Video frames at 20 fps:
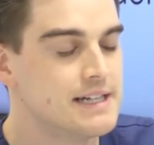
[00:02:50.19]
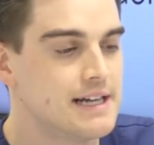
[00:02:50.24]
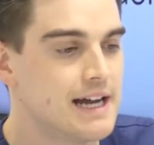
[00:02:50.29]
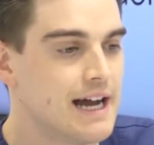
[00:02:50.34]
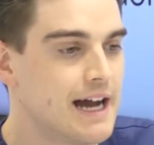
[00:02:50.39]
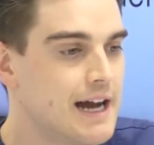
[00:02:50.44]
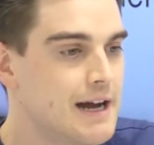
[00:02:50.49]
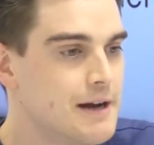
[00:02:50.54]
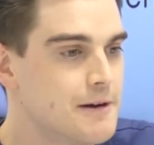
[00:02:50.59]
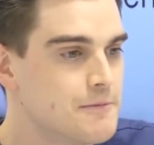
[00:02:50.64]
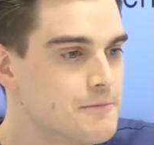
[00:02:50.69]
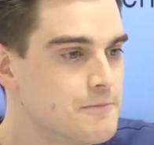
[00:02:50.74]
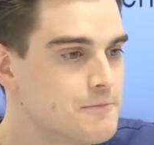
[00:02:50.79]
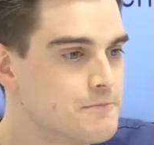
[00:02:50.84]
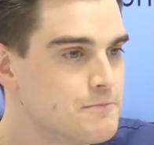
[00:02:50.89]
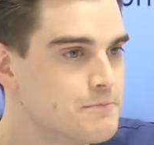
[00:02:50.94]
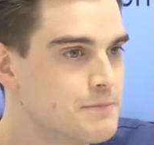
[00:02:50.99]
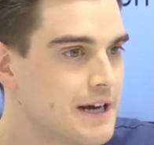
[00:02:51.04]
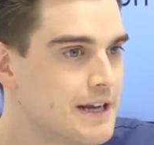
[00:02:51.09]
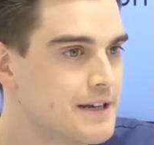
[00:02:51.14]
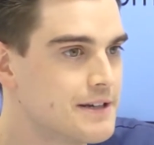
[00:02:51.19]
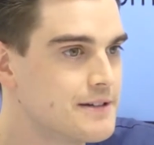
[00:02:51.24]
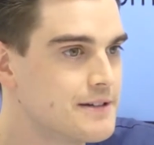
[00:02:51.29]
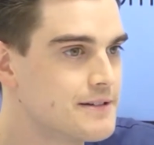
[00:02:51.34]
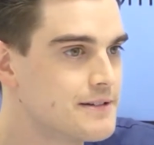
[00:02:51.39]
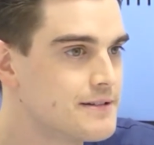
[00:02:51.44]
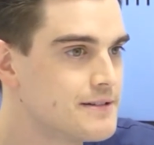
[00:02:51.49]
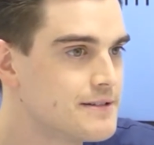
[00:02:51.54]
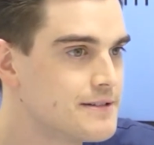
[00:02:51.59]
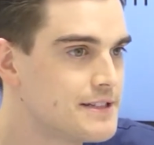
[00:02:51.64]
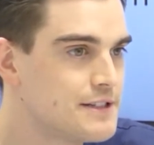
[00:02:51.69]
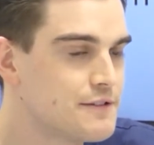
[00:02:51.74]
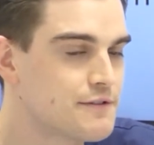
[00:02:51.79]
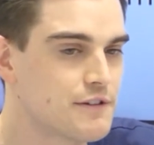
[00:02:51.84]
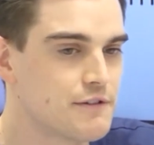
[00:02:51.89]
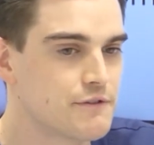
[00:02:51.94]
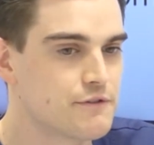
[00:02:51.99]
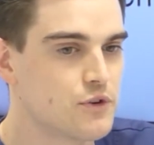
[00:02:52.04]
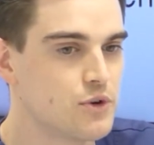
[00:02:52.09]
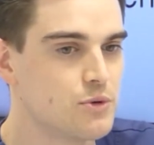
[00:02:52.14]
But
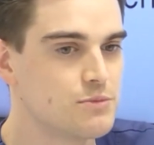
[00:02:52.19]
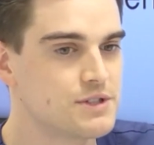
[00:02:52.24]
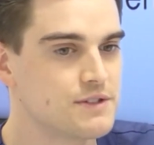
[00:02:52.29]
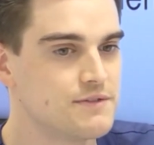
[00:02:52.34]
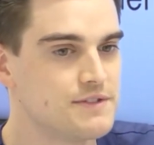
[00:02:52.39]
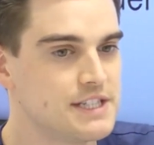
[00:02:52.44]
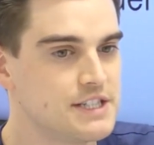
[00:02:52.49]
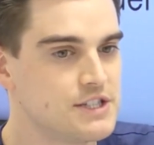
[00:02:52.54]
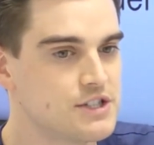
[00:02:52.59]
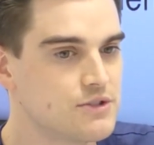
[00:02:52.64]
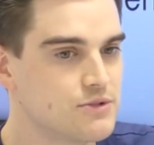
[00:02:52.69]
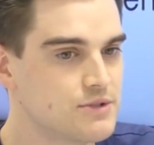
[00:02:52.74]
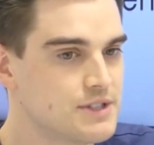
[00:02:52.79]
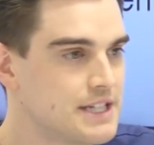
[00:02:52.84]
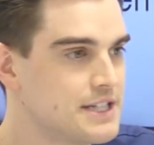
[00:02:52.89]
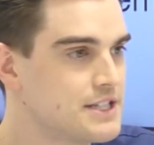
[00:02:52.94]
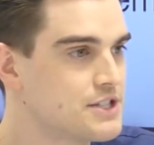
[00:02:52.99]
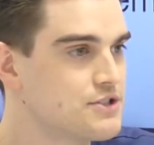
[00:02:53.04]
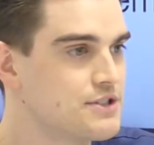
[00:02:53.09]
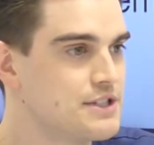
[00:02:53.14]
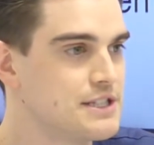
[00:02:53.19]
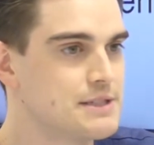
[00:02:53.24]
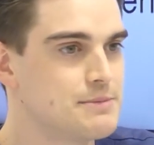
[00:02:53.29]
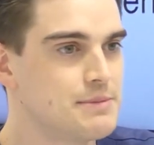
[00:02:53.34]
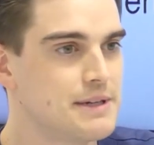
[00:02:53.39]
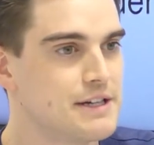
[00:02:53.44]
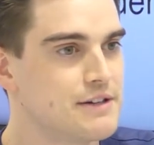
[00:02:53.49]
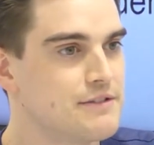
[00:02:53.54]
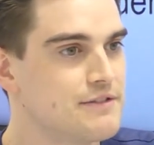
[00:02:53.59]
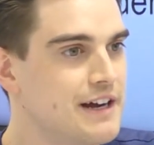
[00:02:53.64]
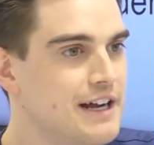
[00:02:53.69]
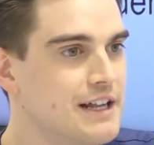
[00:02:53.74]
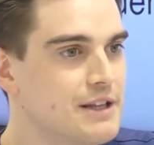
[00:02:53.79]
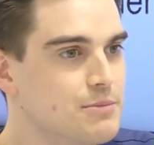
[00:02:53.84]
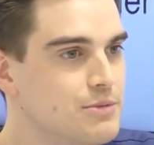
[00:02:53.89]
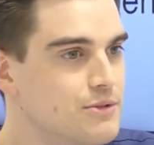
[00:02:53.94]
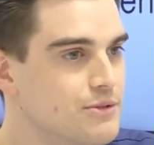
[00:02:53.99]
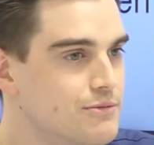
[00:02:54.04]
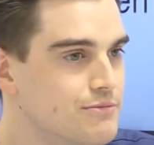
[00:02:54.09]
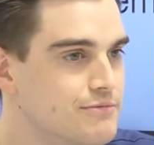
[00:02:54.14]
different forms of digital dentistry has been
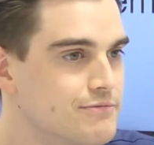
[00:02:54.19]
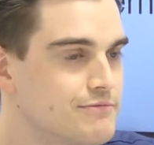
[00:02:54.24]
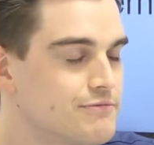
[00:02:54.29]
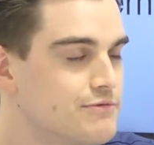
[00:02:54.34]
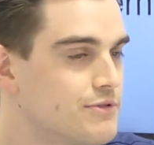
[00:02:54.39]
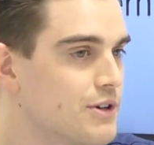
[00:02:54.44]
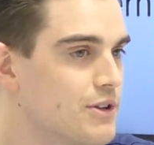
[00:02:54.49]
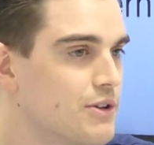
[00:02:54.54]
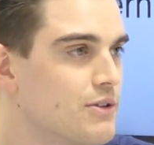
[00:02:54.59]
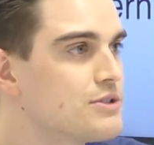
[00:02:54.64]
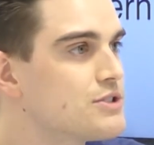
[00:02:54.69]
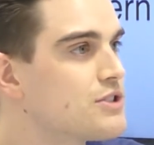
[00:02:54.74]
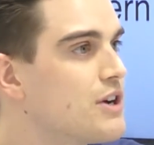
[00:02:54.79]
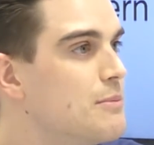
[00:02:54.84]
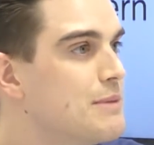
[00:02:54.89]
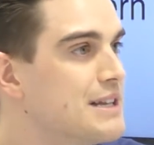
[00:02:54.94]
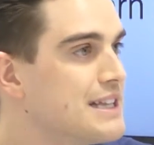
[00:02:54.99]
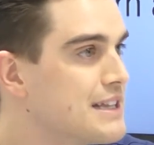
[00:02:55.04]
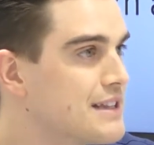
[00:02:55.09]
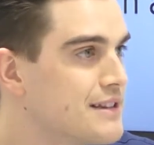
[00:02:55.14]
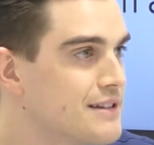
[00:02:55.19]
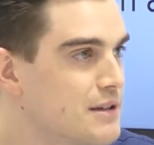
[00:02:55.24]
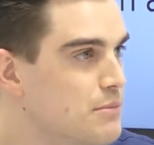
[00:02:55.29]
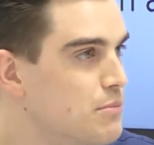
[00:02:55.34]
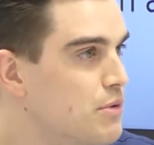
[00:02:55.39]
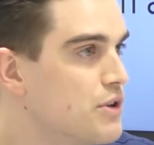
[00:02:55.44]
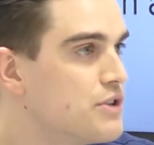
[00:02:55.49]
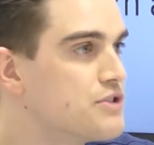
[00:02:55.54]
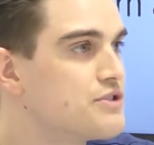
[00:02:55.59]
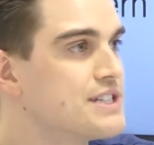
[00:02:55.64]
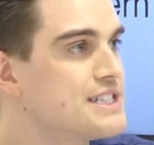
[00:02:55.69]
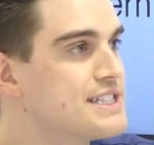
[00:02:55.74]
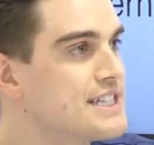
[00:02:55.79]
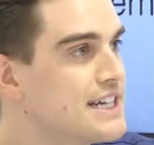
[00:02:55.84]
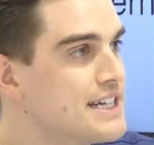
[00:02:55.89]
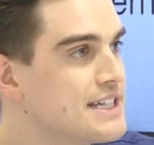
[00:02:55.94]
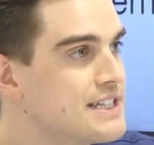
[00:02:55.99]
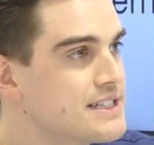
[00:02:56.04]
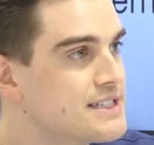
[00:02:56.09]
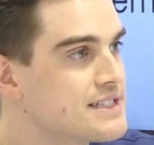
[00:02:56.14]
available for a long time in laboratory
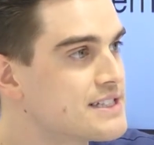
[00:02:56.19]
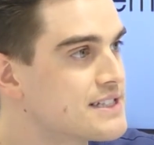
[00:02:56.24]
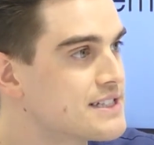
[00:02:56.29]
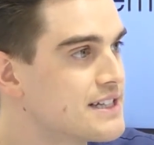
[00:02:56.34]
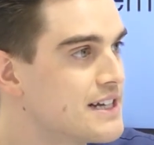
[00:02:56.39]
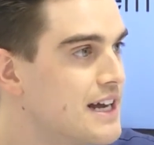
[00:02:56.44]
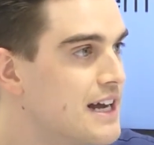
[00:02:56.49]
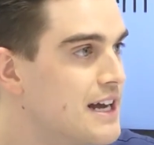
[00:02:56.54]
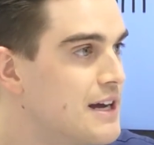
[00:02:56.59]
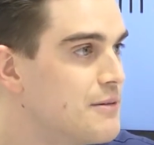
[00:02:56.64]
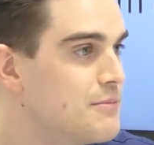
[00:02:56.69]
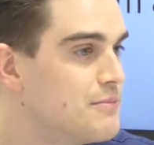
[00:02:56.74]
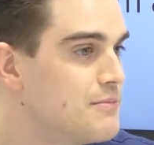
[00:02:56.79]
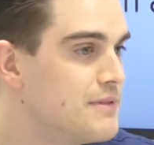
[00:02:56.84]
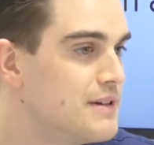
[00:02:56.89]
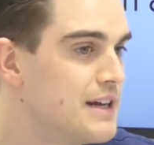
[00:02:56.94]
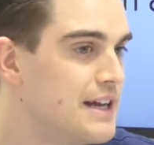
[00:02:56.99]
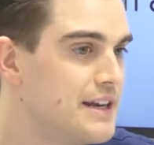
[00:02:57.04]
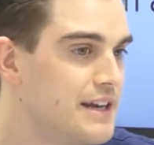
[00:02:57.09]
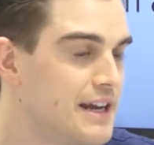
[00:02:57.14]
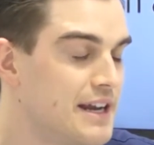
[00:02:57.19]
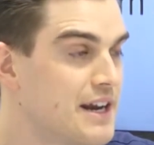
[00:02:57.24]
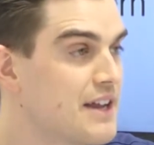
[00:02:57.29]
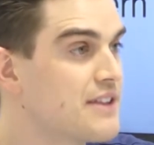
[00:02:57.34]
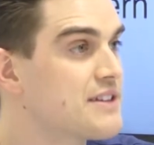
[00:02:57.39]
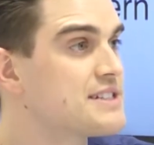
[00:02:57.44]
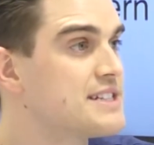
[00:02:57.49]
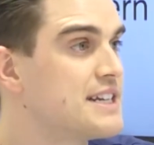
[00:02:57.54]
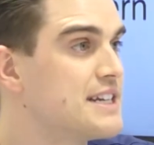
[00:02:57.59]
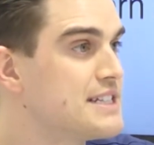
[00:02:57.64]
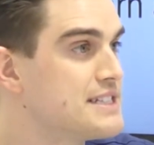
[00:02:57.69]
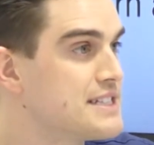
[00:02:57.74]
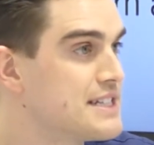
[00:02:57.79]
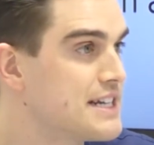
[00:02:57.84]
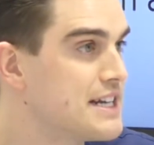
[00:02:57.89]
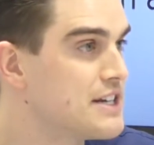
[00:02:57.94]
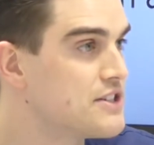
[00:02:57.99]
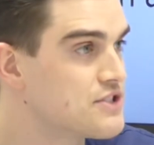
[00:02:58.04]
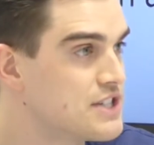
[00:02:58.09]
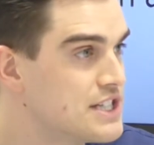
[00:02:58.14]
settings and other settings in
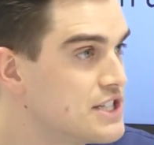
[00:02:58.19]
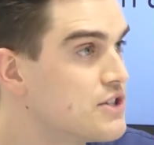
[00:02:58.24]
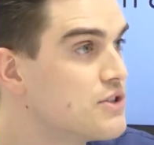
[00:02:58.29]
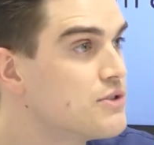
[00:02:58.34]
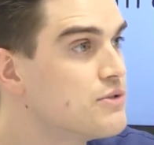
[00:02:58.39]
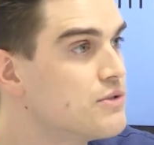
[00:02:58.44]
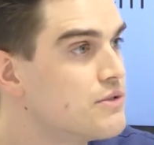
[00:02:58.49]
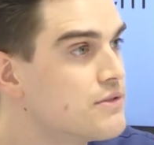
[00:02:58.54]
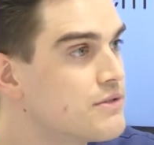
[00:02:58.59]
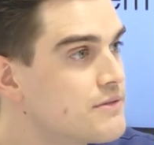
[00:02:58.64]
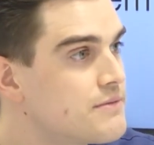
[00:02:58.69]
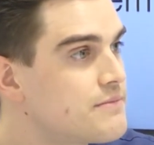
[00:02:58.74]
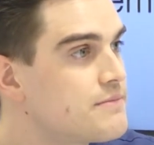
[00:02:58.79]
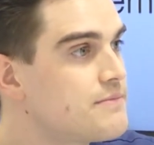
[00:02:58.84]
dentistry too. Yeah,